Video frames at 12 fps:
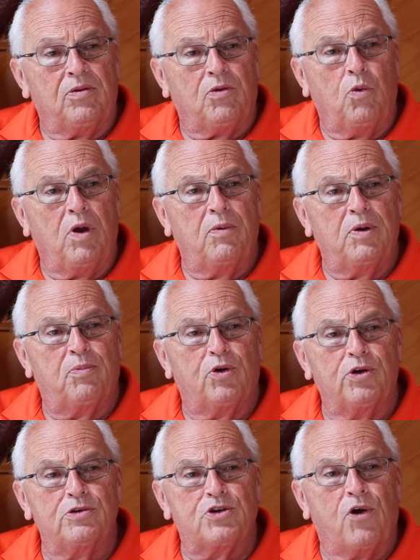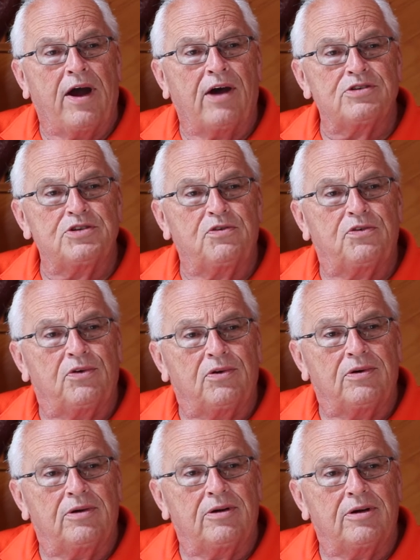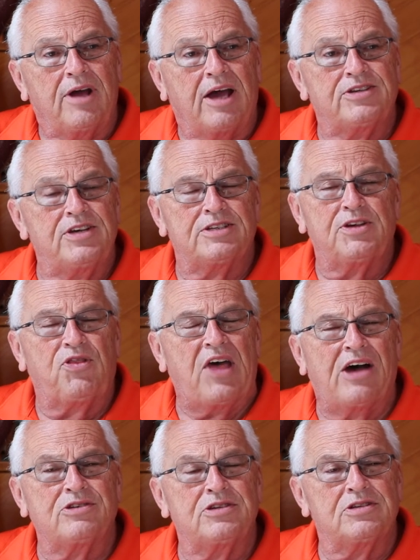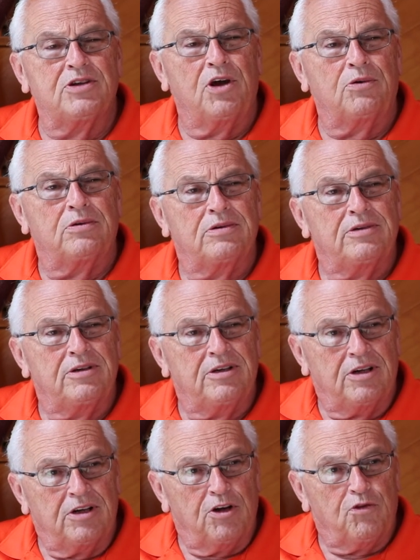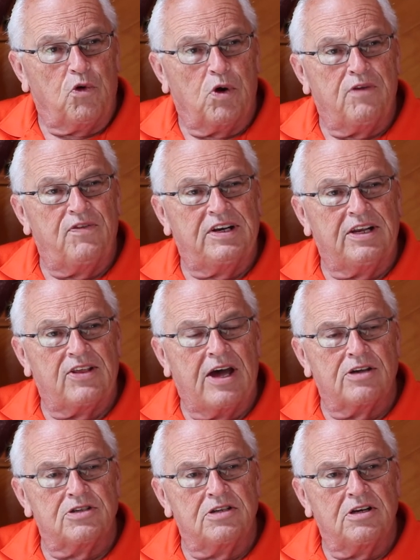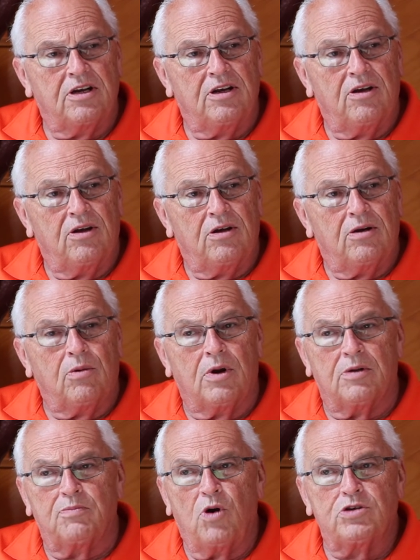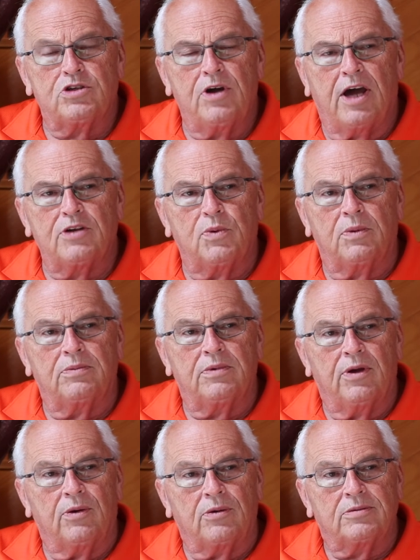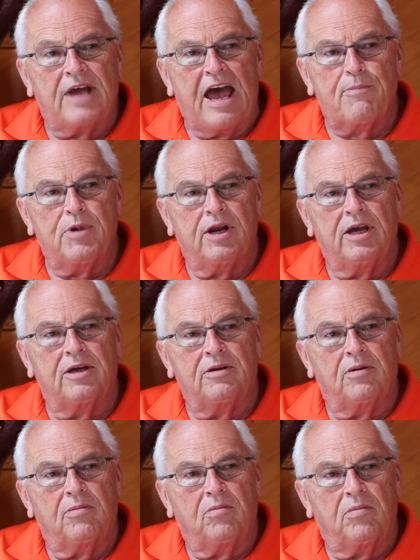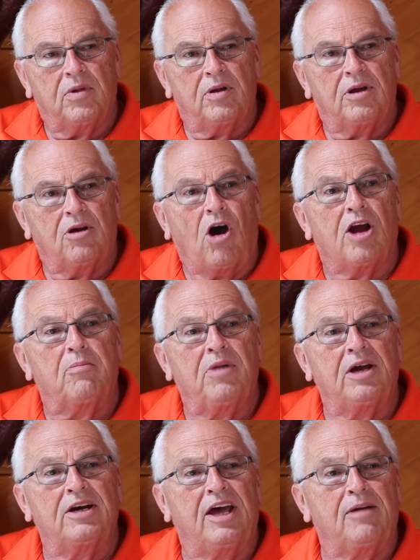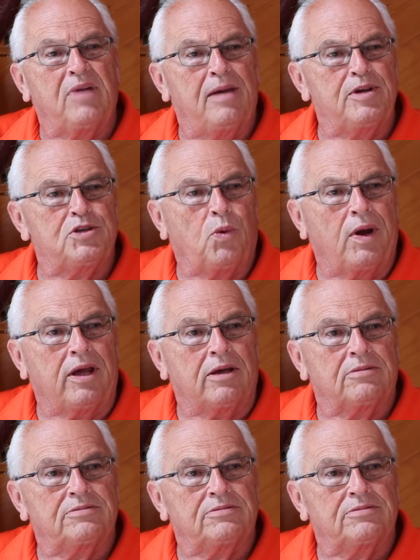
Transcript: We would produce crowds of excess of 1,000, 40,000, 50,000, whereas most tracks were, happy to get on a big day maybe 20.